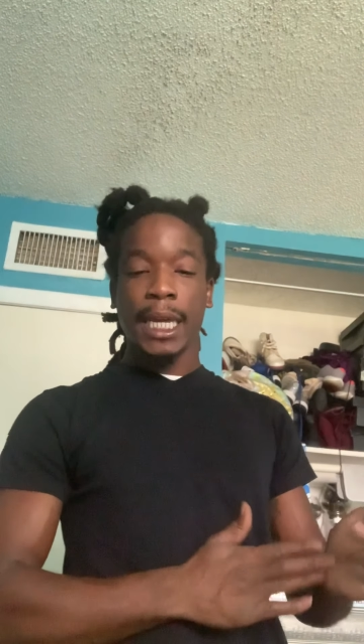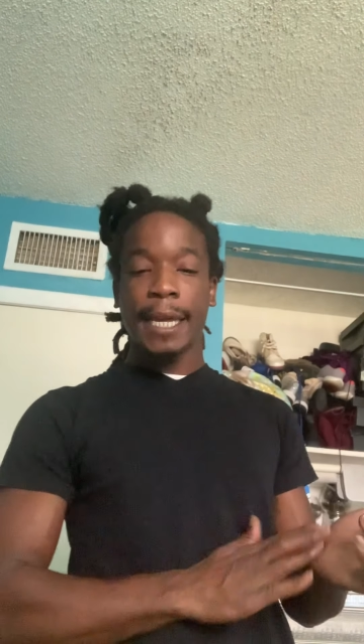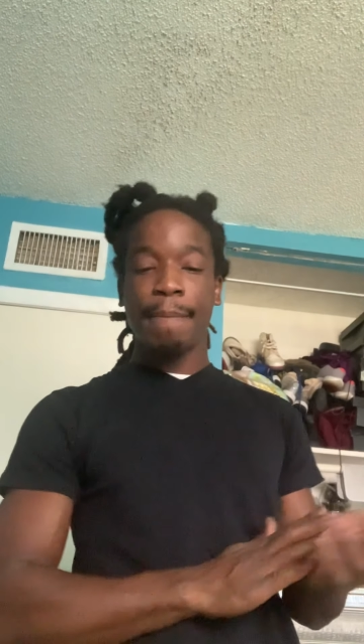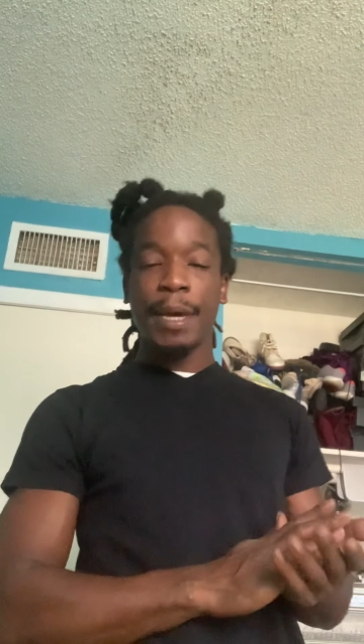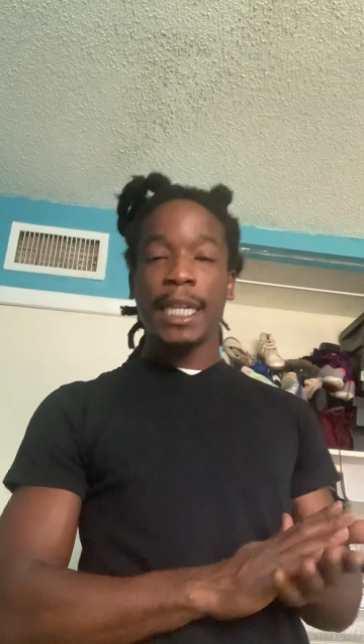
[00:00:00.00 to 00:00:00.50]

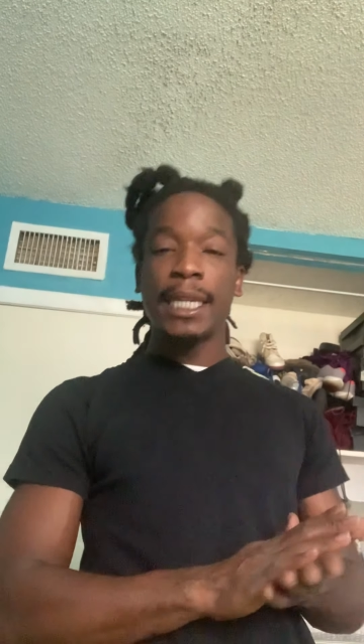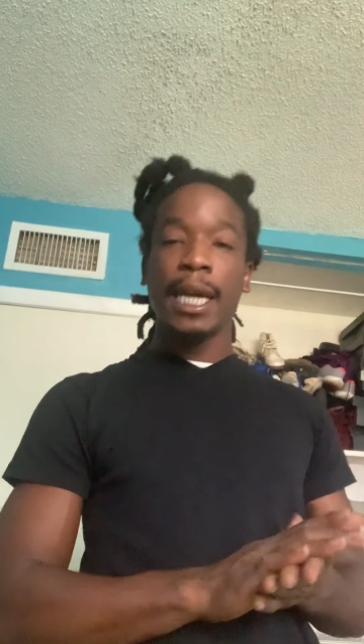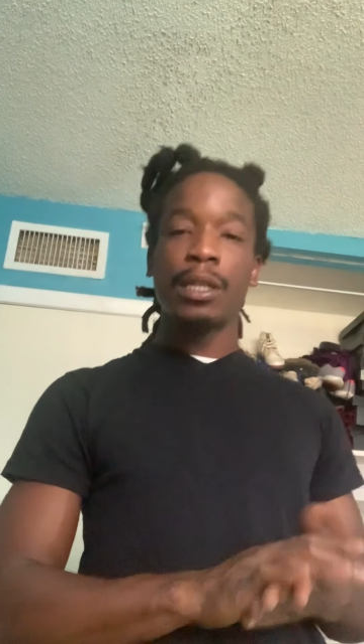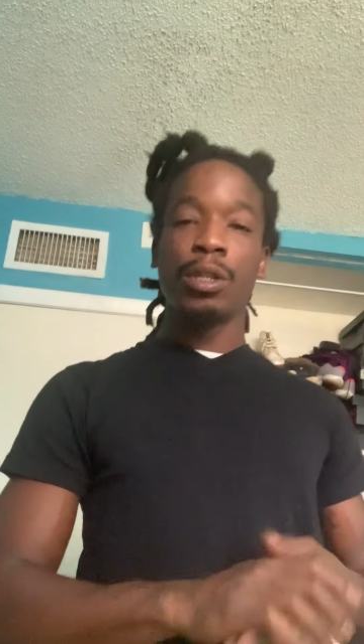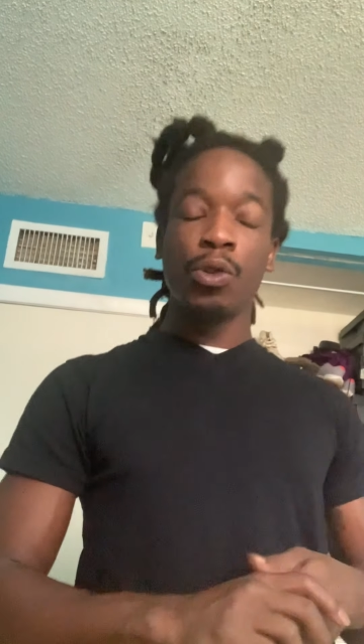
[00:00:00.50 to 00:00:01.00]
Yeah, man,
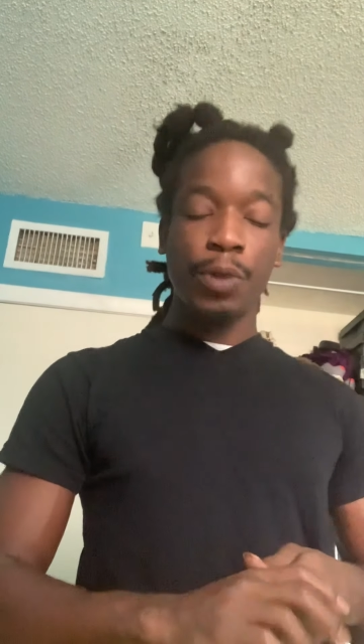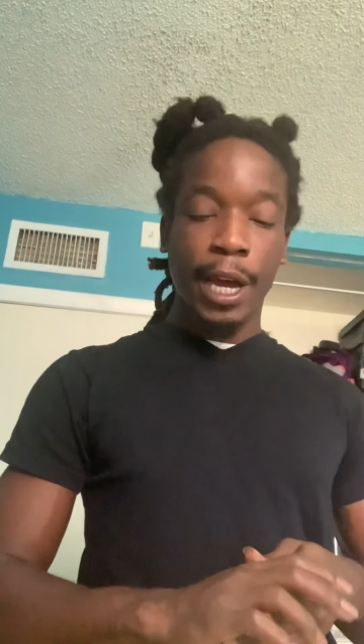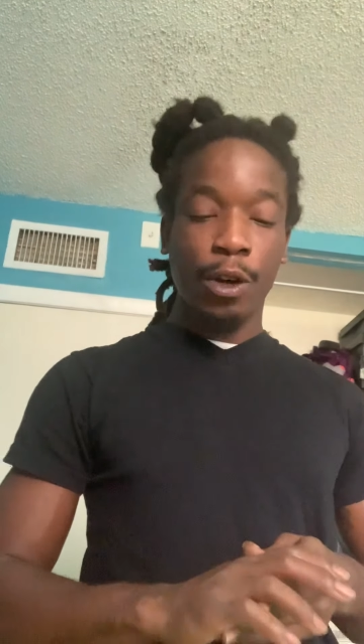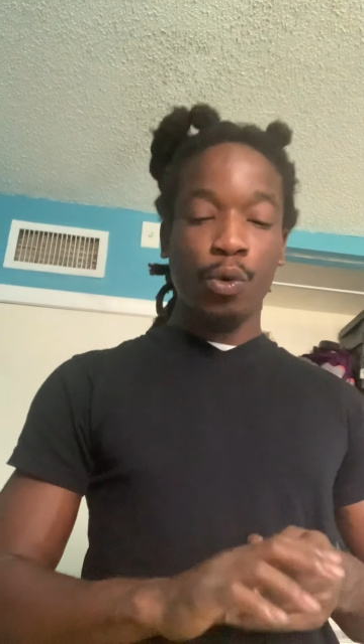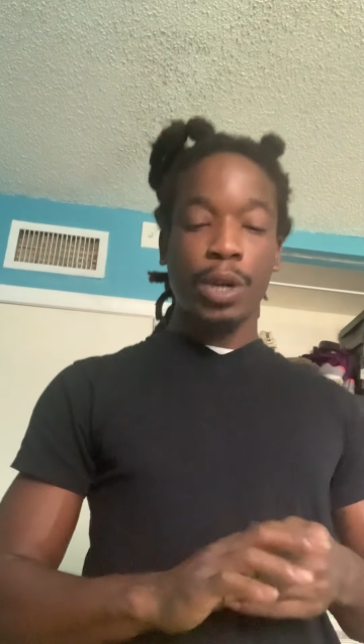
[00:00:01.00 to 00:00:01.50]
today's a new
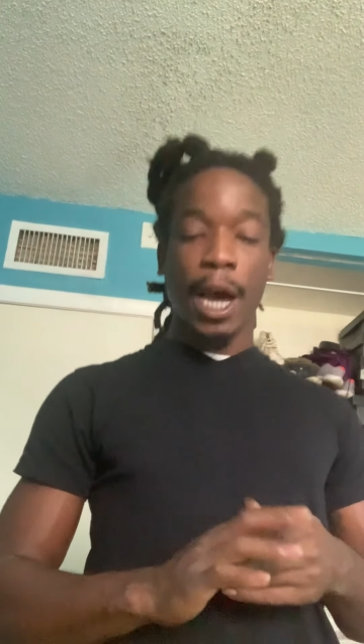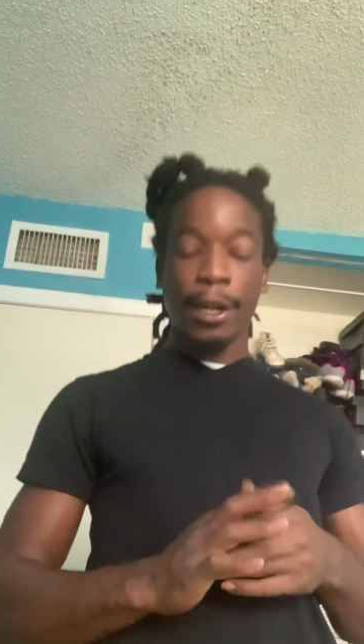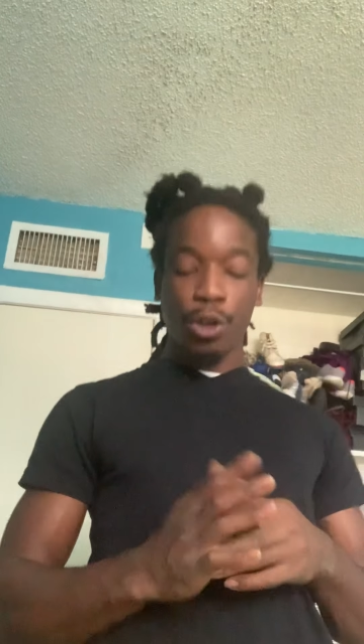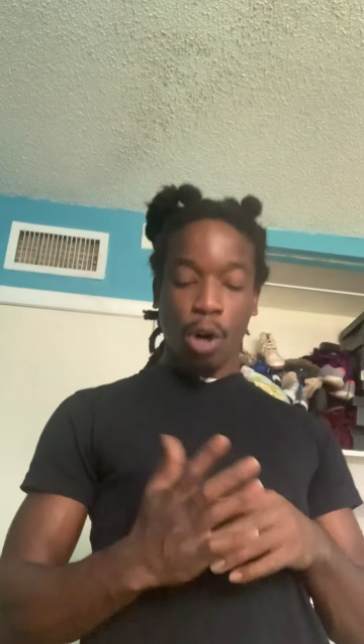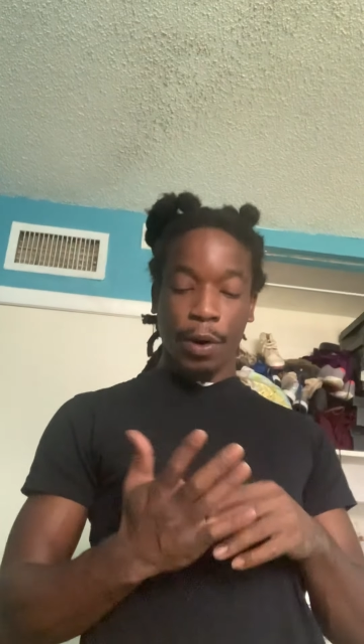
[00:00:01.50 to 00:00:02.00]
day, new
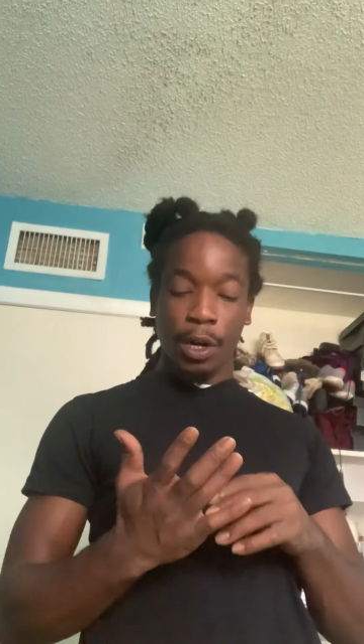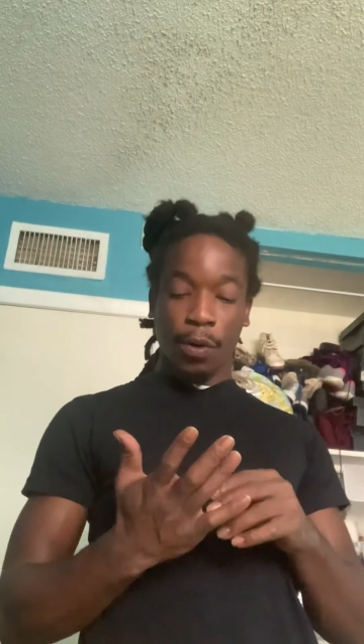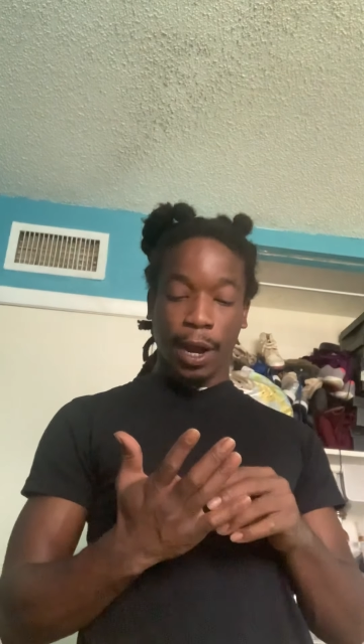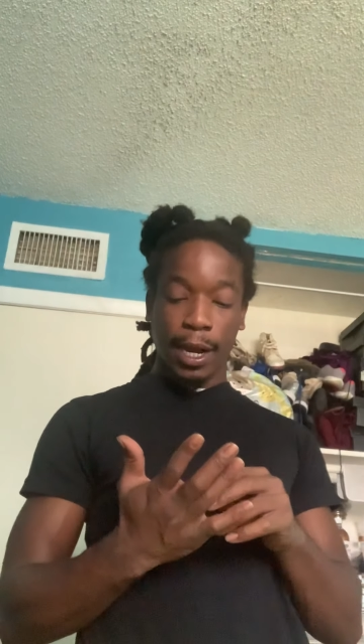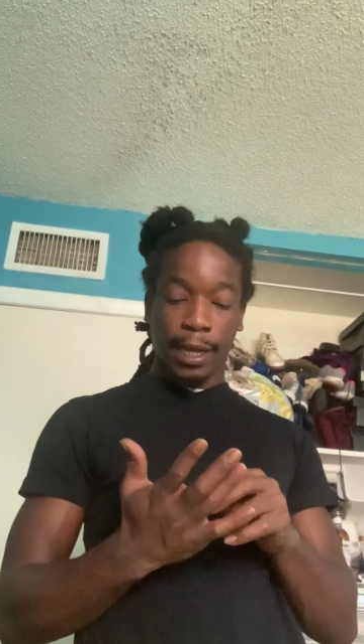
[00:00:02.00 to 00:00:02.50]
dollar. You already know
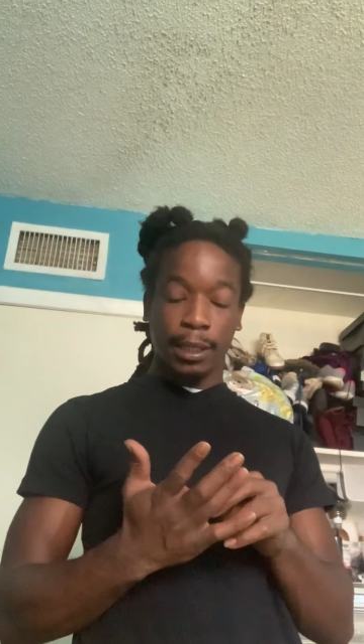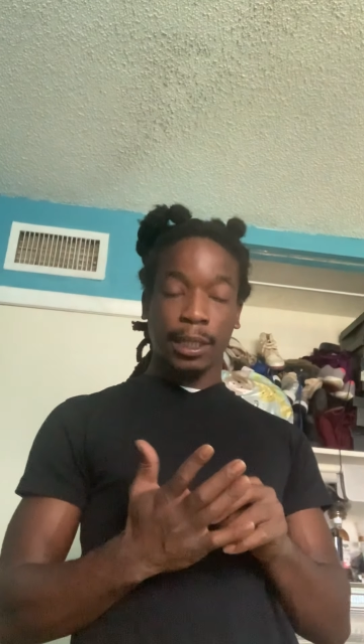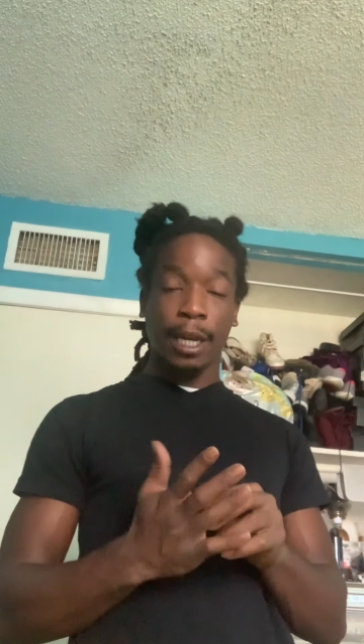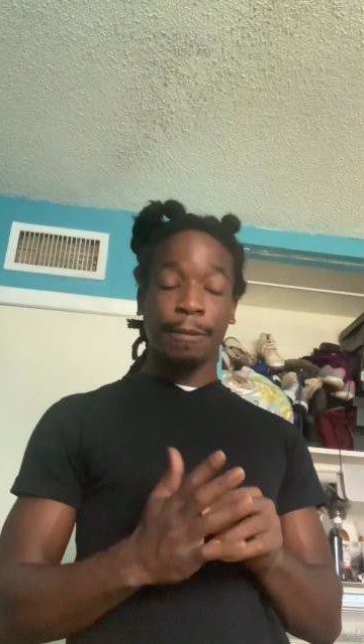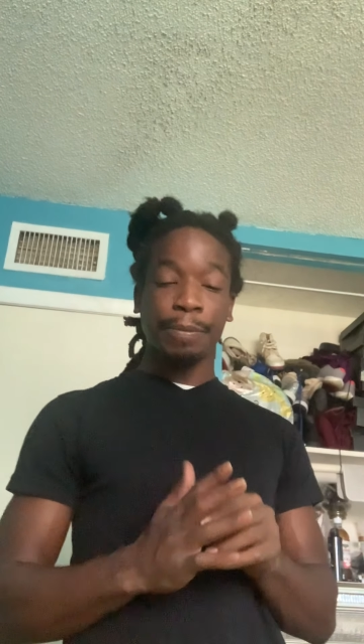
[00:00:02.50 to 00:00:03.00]
what I like to
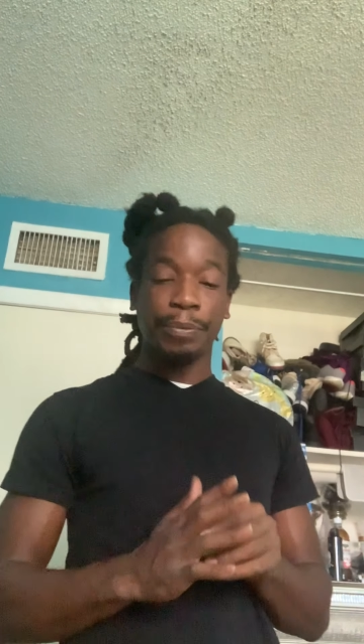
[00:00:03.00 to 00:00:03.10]
say.